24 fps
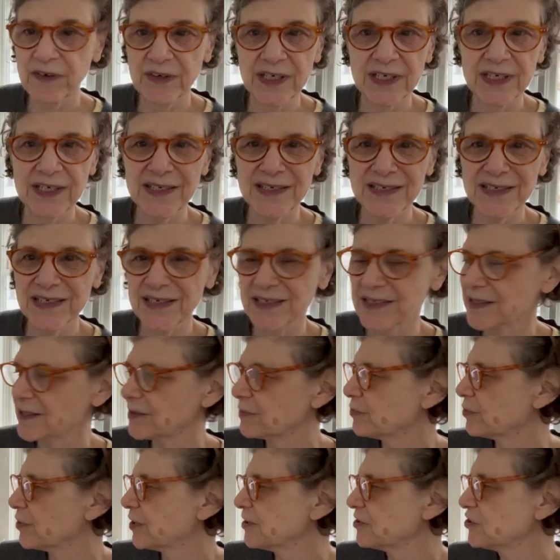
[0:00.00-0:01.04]
easy,
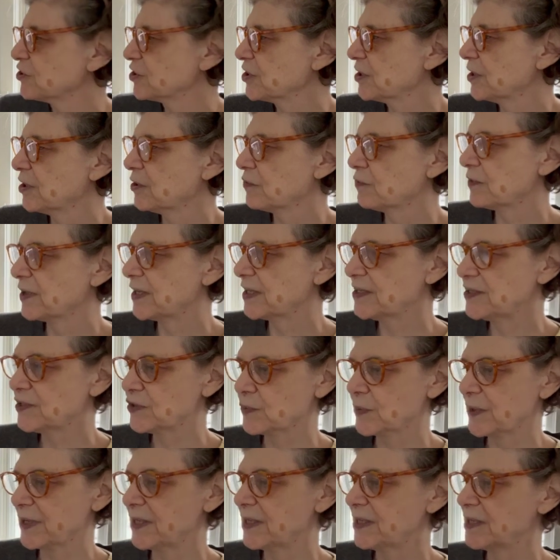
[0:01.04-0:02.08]
said Brush. Red is
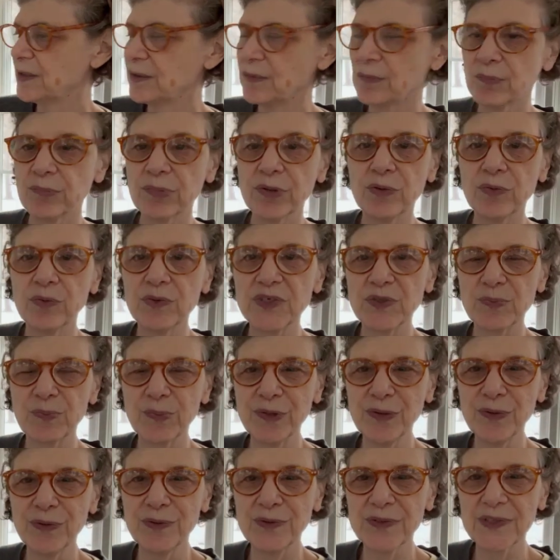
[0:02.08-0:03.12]
red, blue is
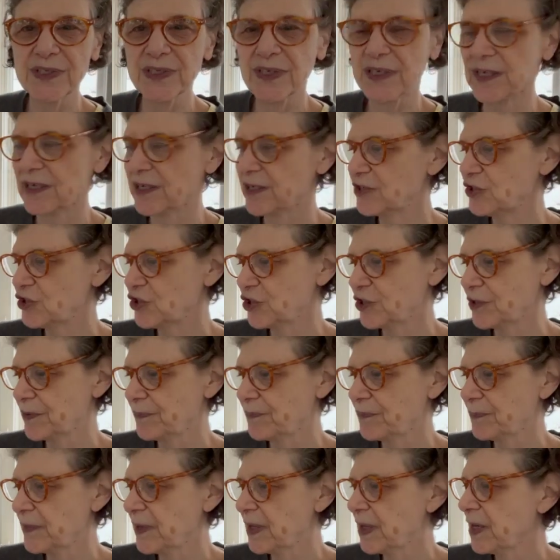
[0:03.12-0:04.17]
blue, said Hush.
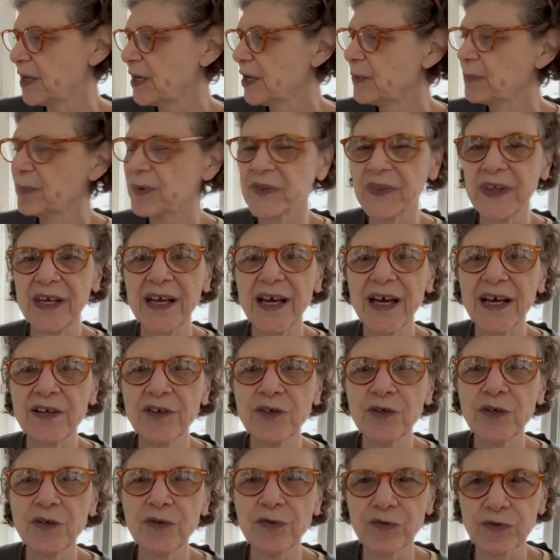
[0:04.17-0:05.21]
But they had
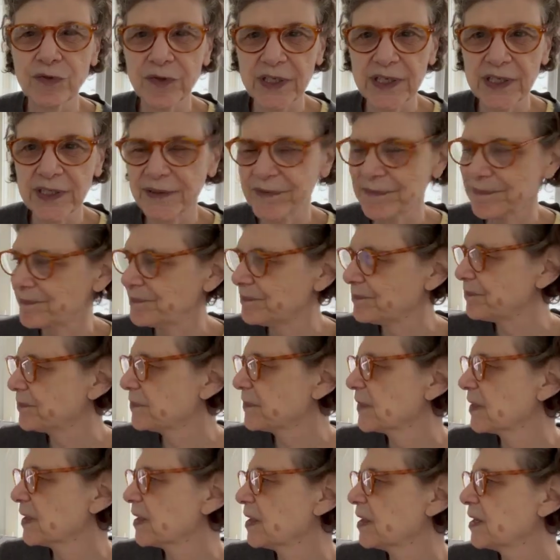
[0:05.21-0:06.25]
no green.
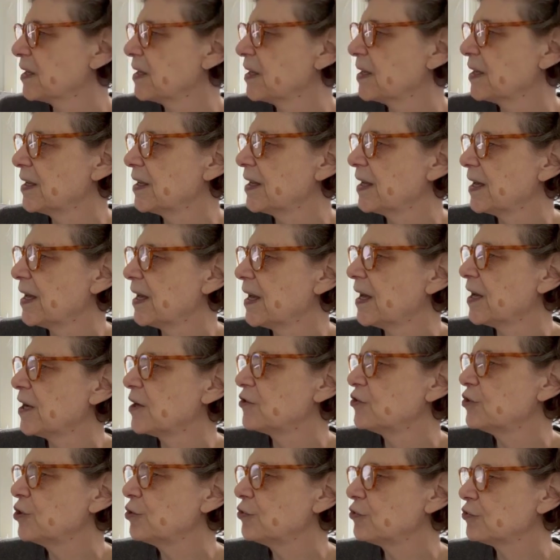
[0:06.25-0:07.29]

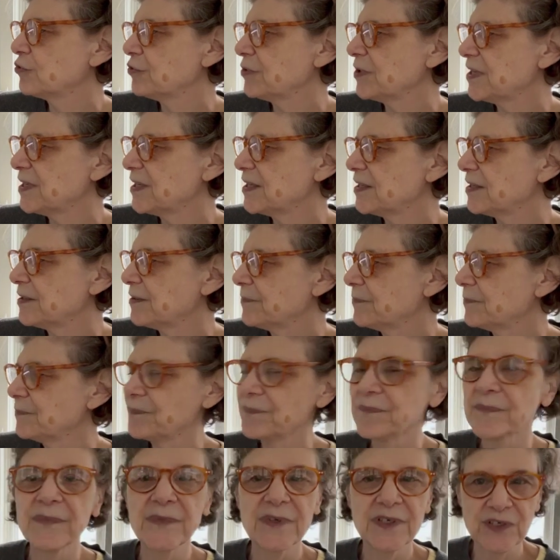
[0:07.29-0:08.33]
No green,
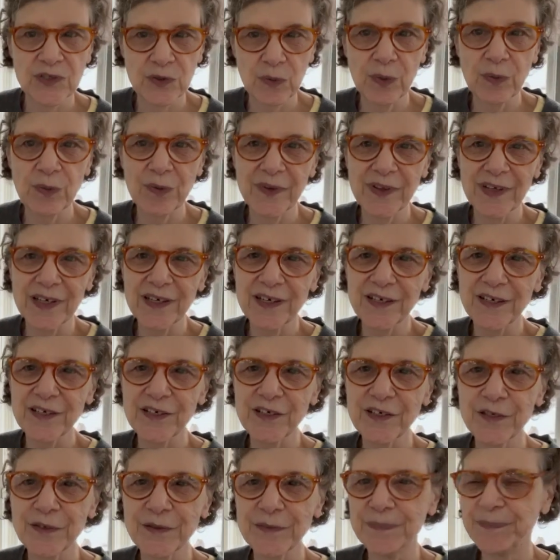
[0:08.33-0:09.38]
so what were they going
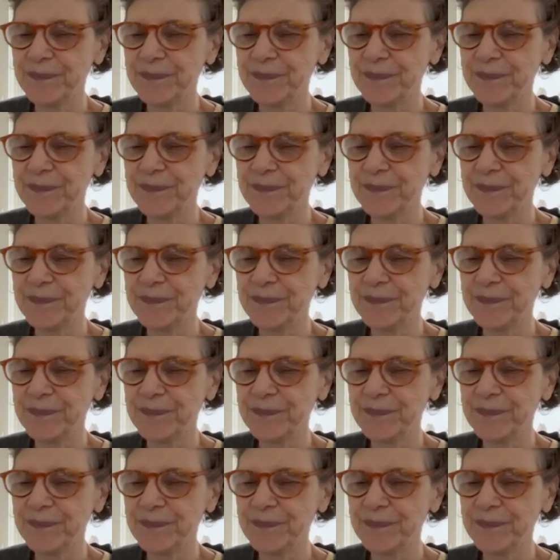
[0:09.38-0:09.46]
to do?